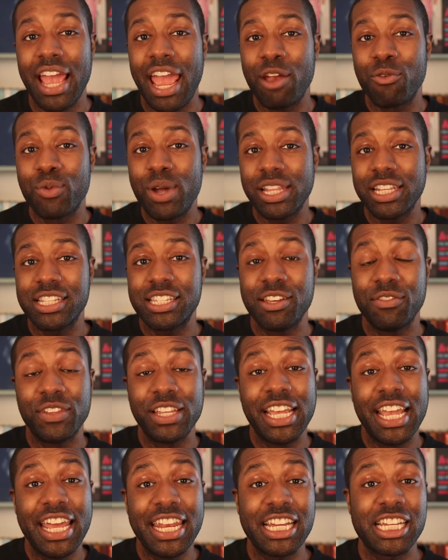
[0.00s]
a
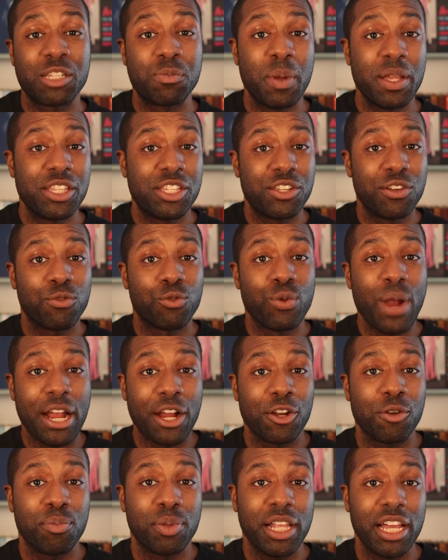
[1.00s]
relatively inexpensive
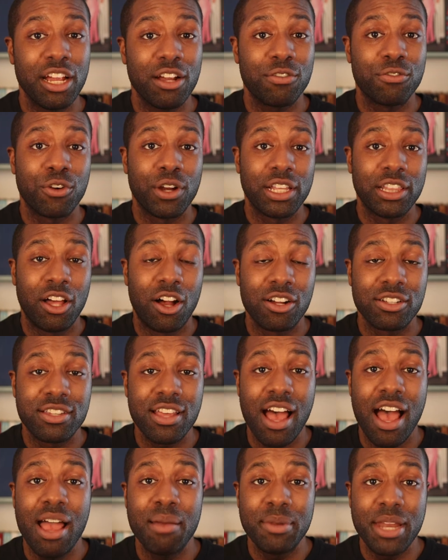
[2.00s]
record player for a long
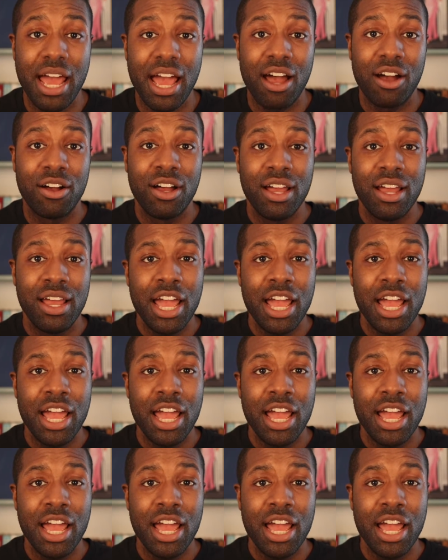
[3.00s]
time now,